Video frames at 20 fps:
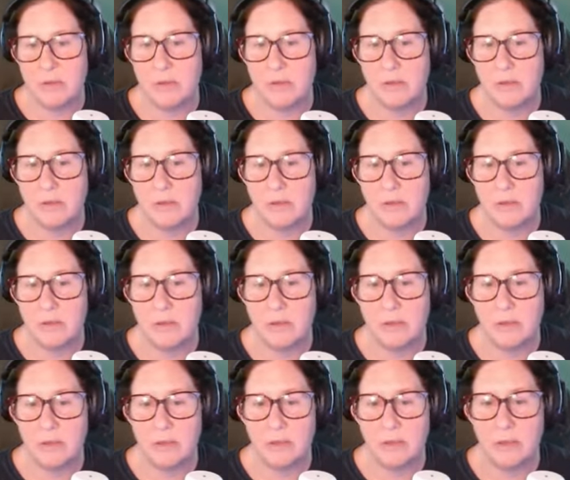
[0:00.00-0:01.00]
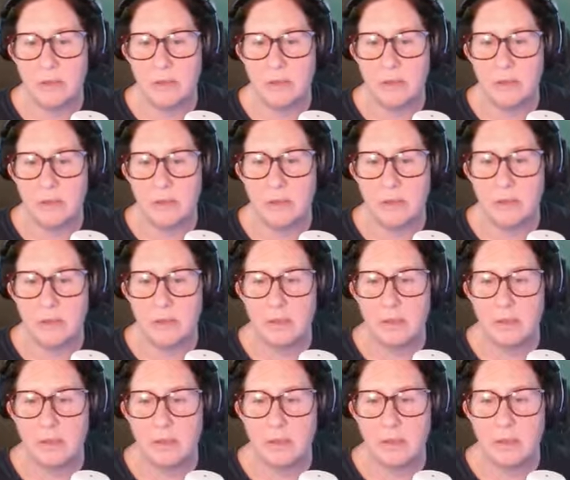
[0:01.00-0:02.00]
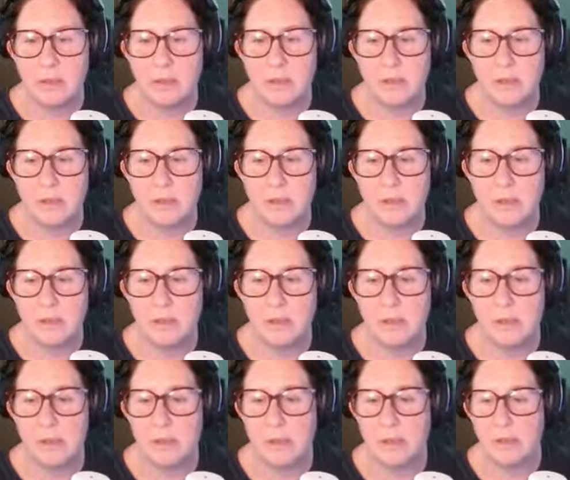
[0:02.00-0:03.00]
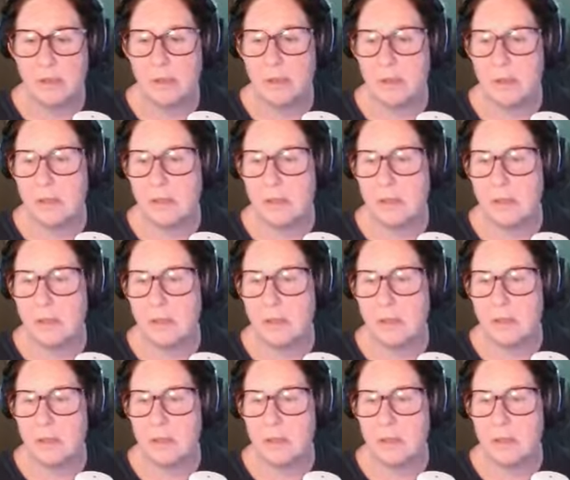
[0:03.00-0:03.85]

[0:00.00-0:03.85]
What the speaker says: Nothing is said.